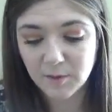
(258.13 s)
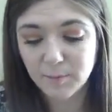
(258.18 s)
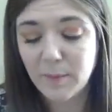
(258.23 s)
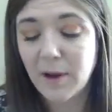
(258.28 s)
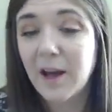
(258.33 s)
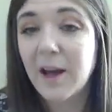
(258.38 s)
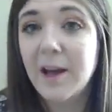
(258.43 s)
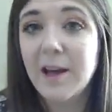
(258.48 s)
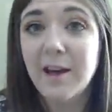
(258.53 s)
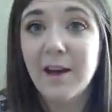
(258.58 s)

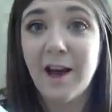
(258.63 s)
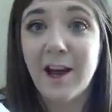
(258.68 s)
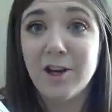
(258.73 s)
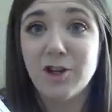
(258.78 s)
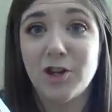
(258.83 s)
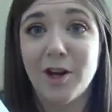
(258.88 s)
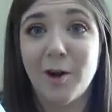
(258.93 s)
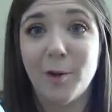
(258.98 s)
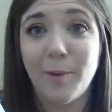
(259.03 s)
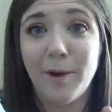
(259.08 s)
my
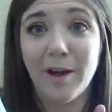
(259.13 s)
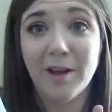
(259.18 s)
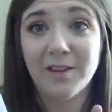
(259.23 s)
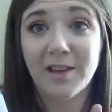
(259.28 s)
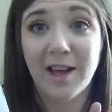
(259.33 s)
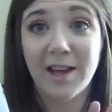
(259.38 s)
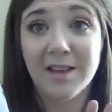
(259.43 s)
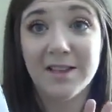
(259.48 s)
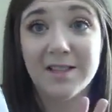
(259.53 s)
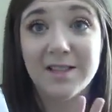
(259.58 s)
eyeshadow
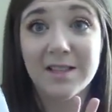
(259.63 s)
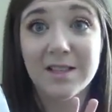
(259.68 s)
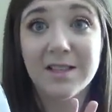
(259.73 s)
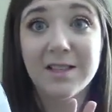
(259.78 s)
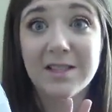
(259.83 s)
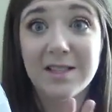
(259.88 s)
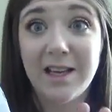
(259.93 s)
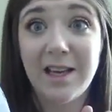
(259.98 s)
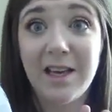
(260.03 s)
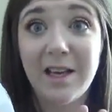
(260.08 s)
palette that has
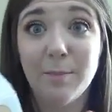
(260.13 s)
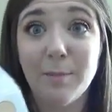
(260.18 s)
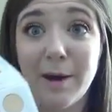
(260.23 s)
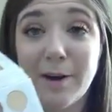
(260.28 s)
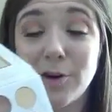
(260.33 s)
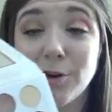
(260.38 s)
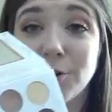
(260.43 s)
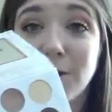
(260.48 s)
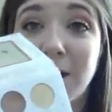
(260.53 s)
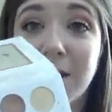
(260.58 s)
seen
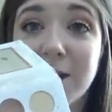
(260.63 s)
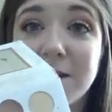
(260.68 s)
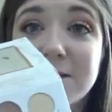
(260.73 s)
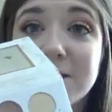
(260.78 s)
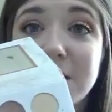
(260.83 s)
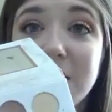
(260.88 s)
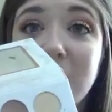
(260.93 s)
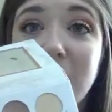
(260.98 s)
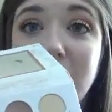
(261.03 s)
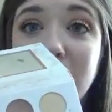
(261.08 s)
better
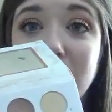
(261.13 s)
days.